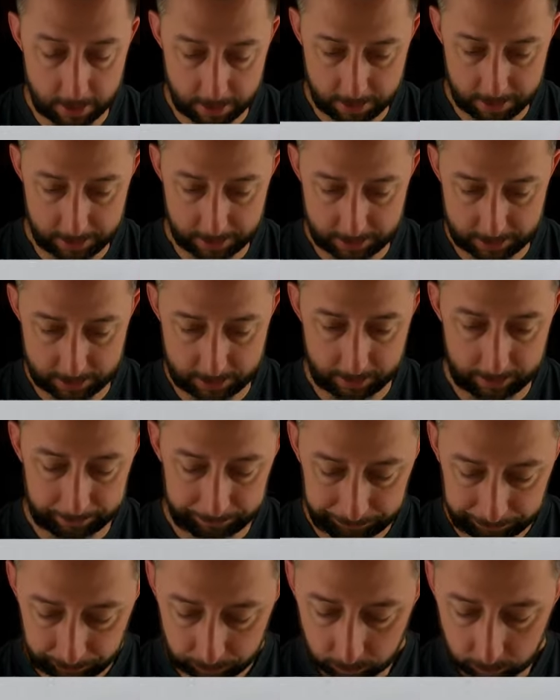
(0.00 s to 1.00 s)
on this,
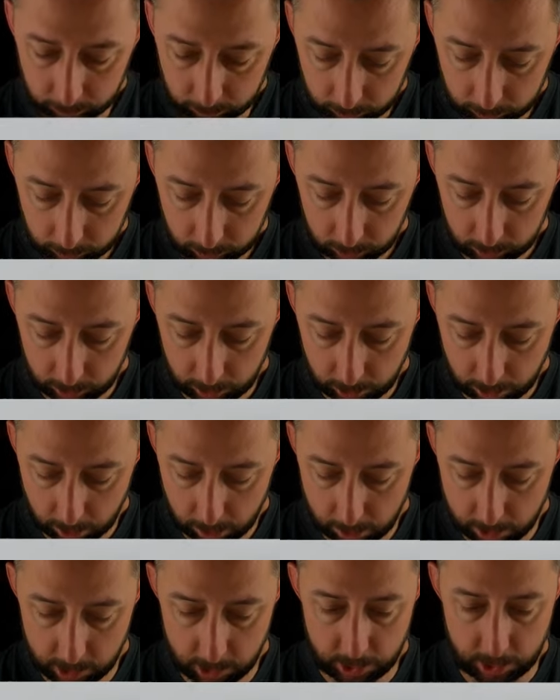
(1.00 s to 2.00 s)
so
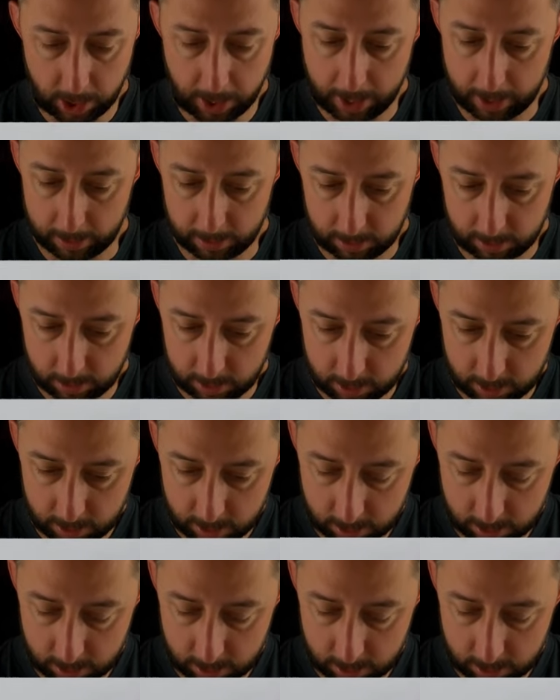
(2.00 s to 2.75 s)
there's a chance